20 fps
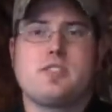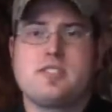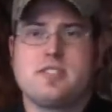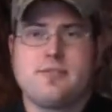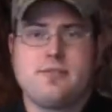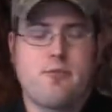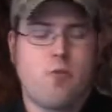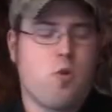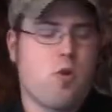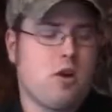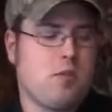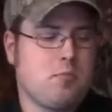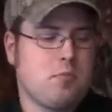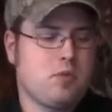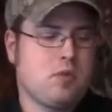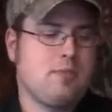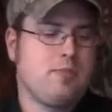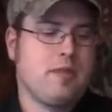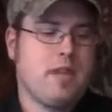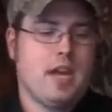It's
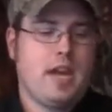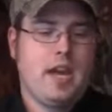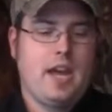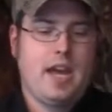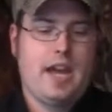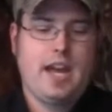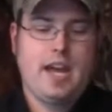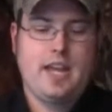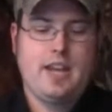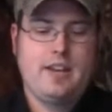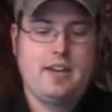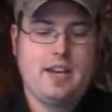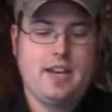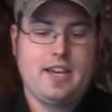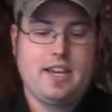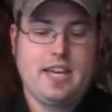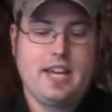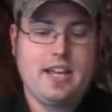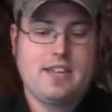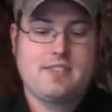affordable, and again,